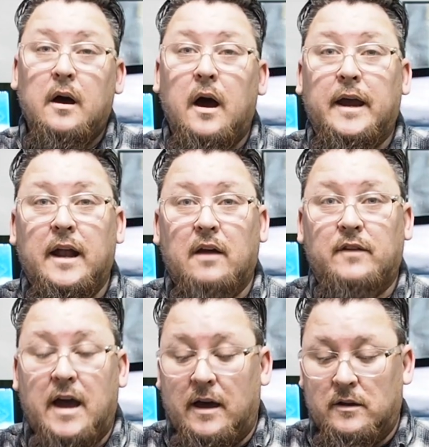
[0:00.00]
Again,
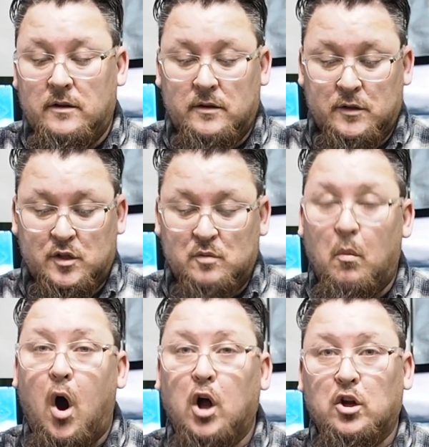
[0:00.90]
I've got
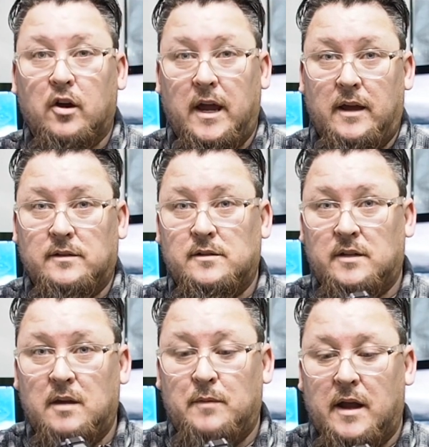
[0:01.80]
smaller hands.
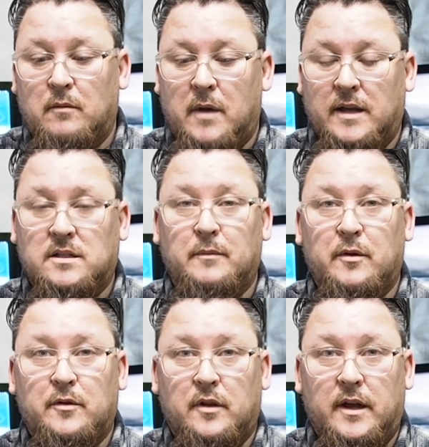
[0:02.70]
Keep that in mind.
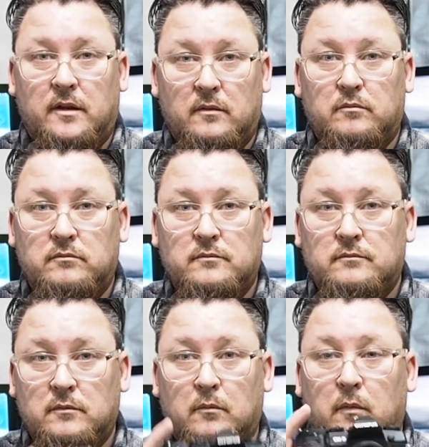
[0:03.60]
Somebody with like
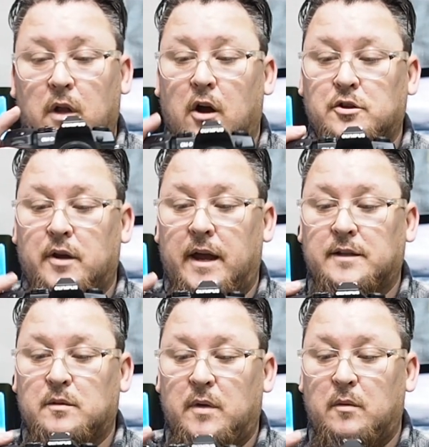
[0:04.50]
larger
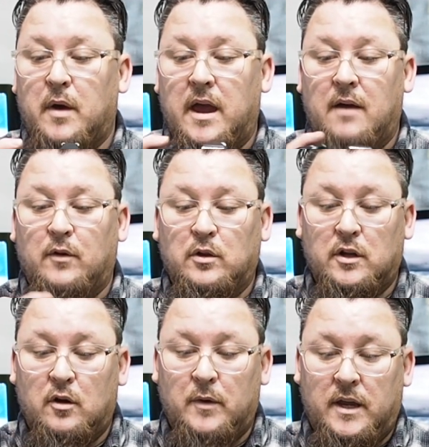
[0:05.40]
hands than me might have a
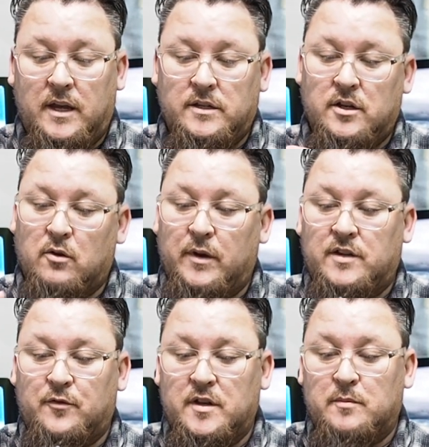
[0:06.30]
little bit easier
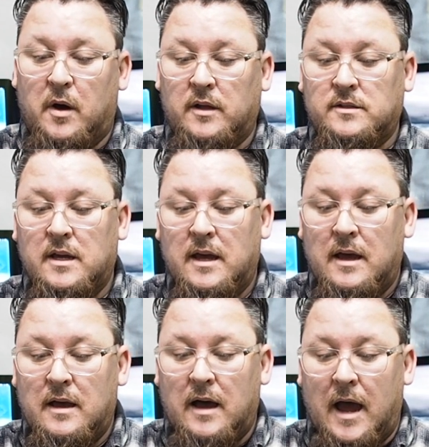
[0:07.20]
reach for these buttons.
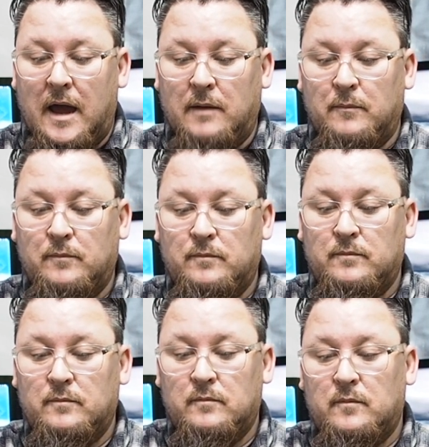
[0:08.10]

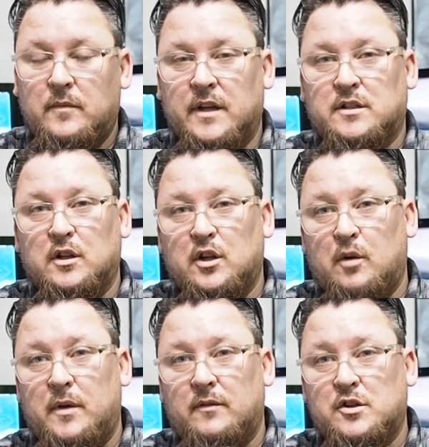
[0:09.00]
It's a
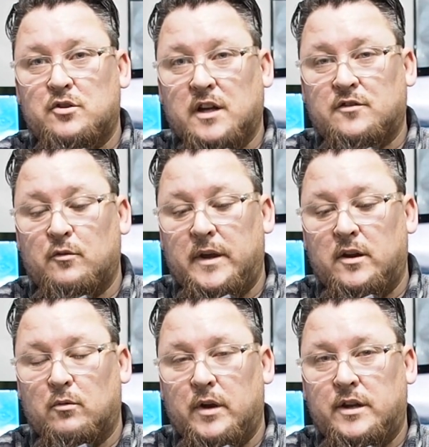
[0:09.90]
little bit of a stretch for me
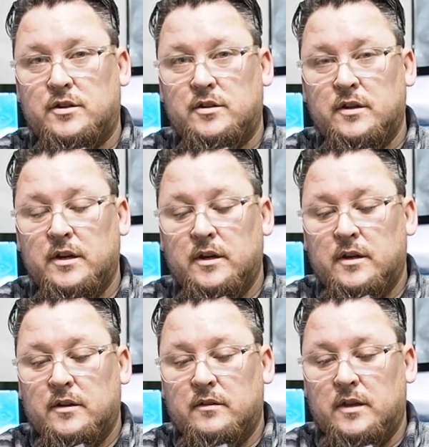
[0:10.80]
to reach
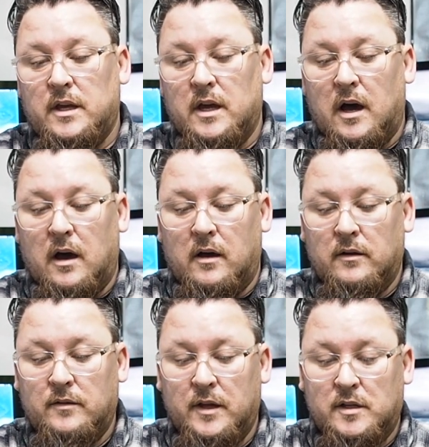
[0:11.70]
the
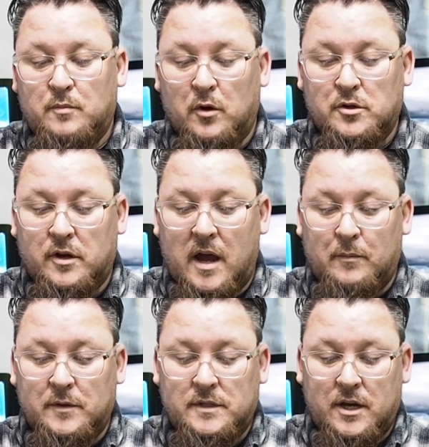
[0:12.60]
exposure
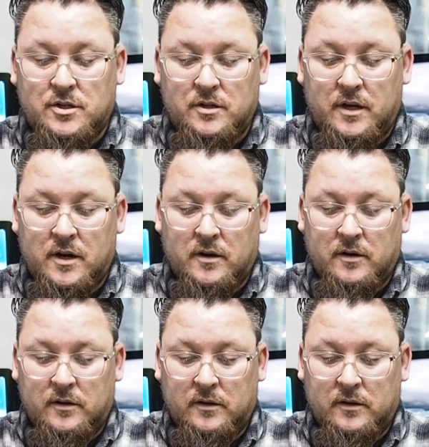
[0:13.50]
compensation here.